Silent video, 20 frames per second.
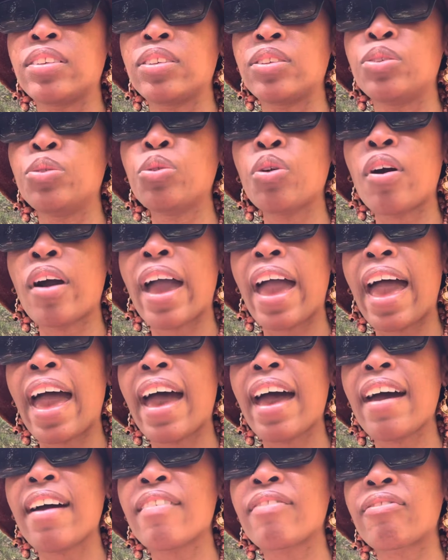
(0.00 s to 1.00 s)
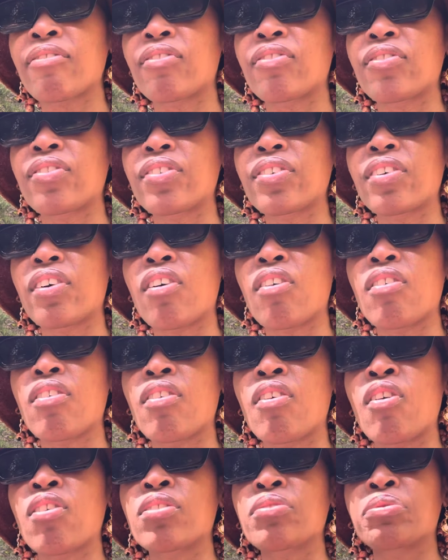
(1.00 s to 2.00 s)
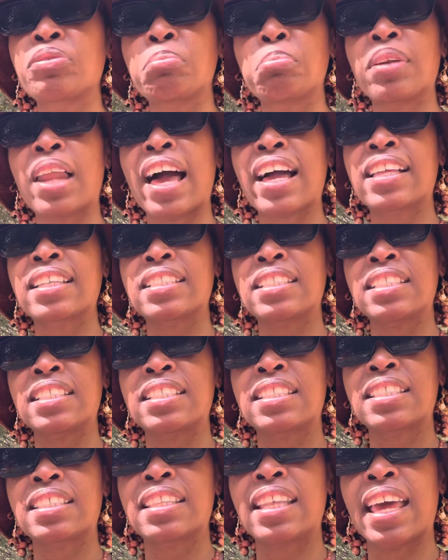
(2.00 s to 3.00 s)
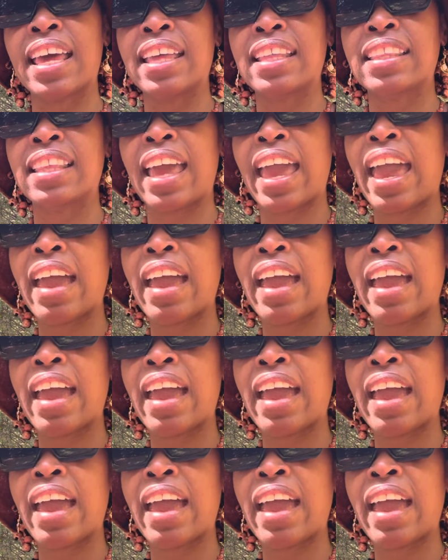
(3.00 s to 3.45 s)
you don't have all of the blockages that the